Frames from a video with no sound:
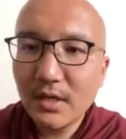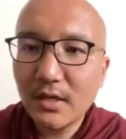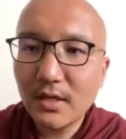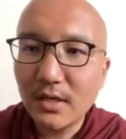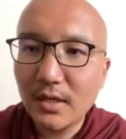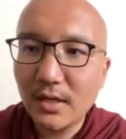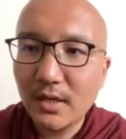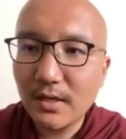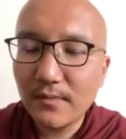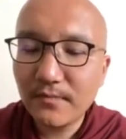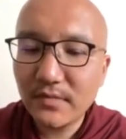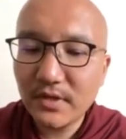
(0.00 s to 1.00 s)

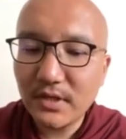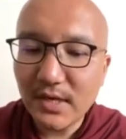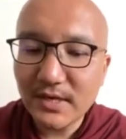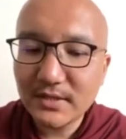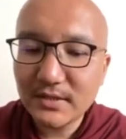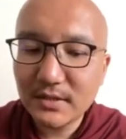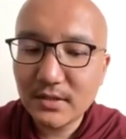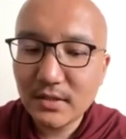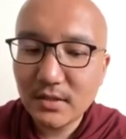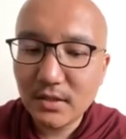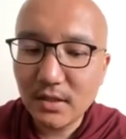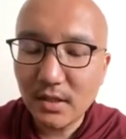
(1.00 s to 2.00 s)
Uh, yes.
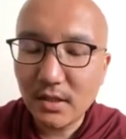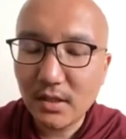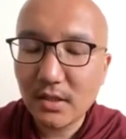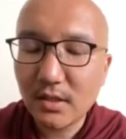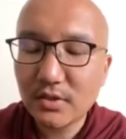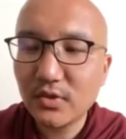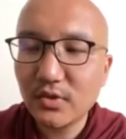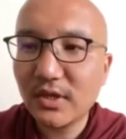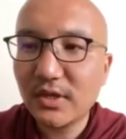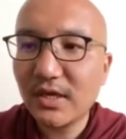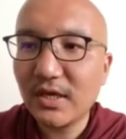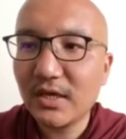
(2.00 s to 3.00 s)
Uh, so the
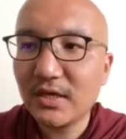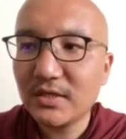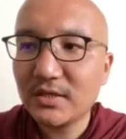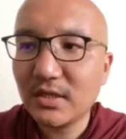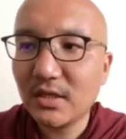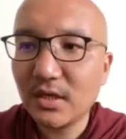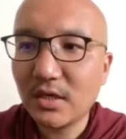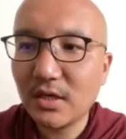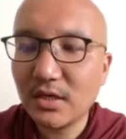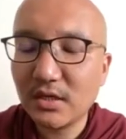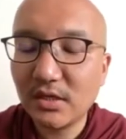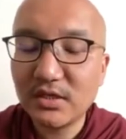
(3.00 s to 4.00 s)
thing is, uh,
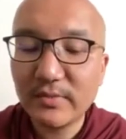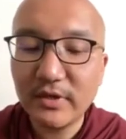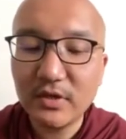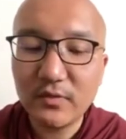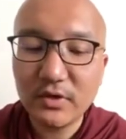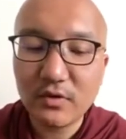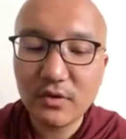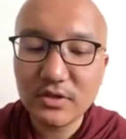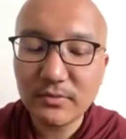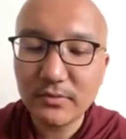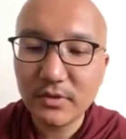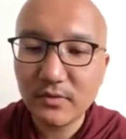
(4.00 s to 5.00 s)
in Tibetan we call
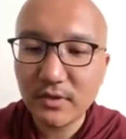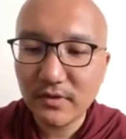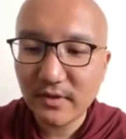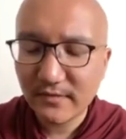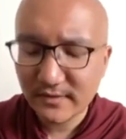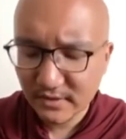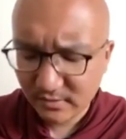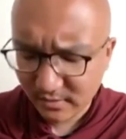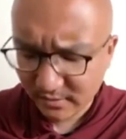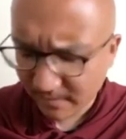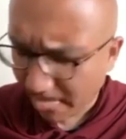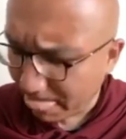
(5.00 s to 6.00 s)
some we have some,
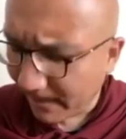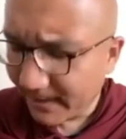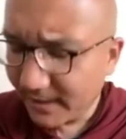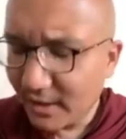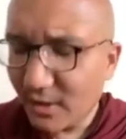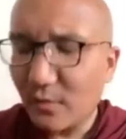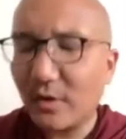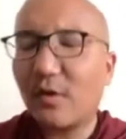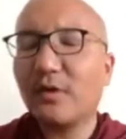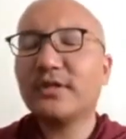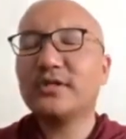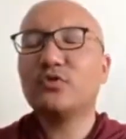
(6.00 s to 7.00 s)
we
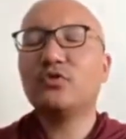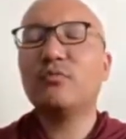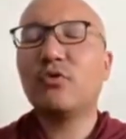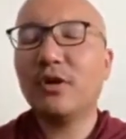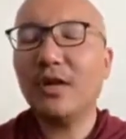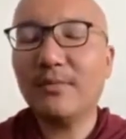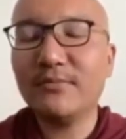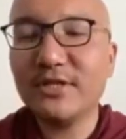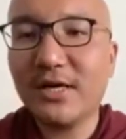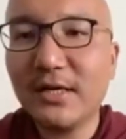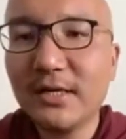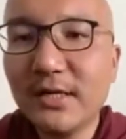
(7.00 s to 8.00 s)
call this tumo
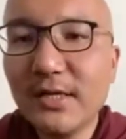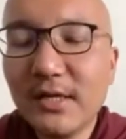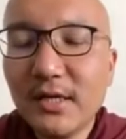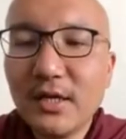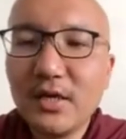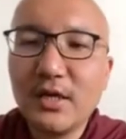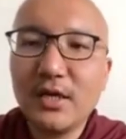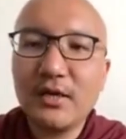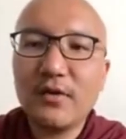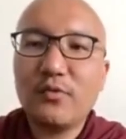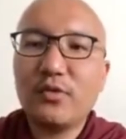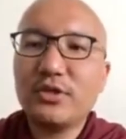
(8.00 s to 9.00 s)
lamjang,
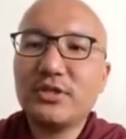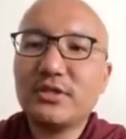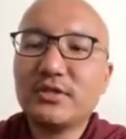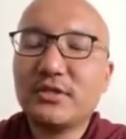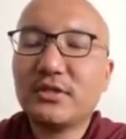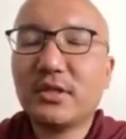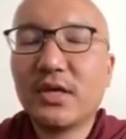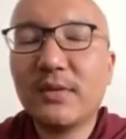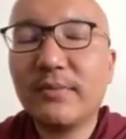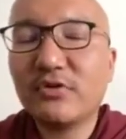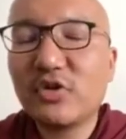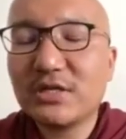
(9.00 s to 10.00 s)
uh, which is can
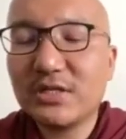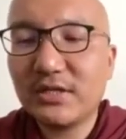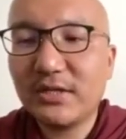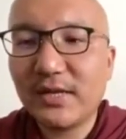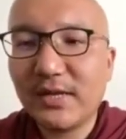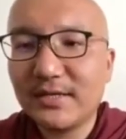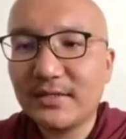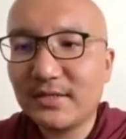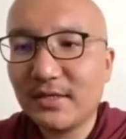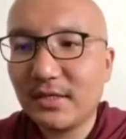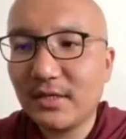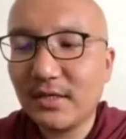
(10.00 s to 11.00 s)
be translated as
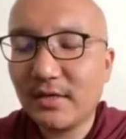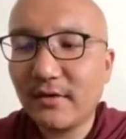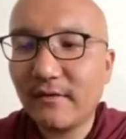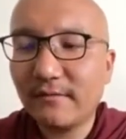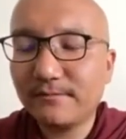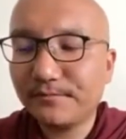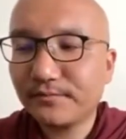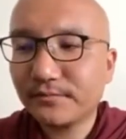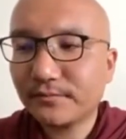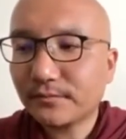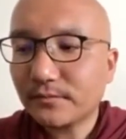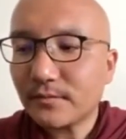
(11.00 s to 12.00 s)
uh,
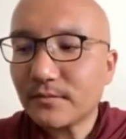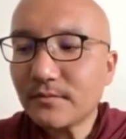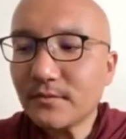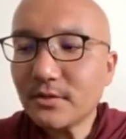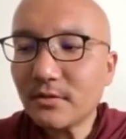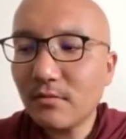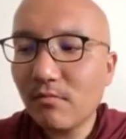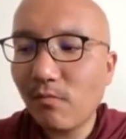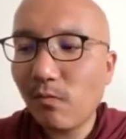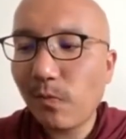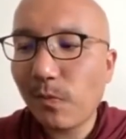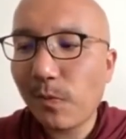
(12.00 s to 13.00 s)

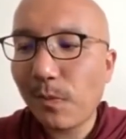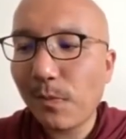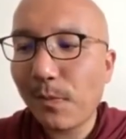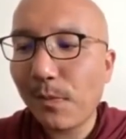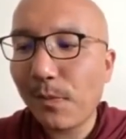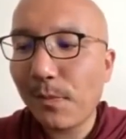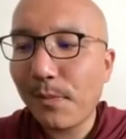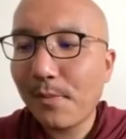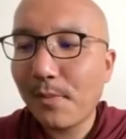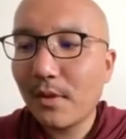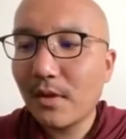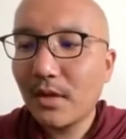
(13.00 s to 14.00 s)
hmm,
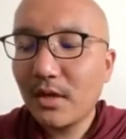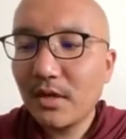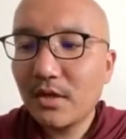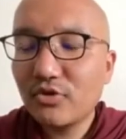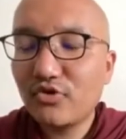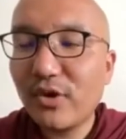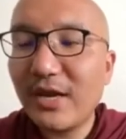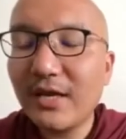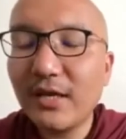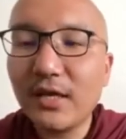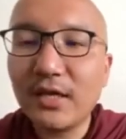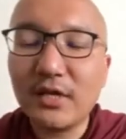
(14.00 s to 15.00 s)

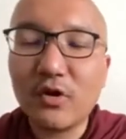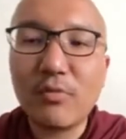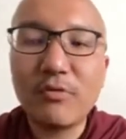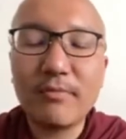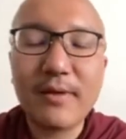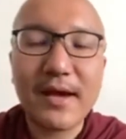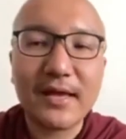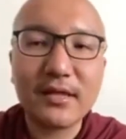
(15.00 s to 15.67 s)
training in the common path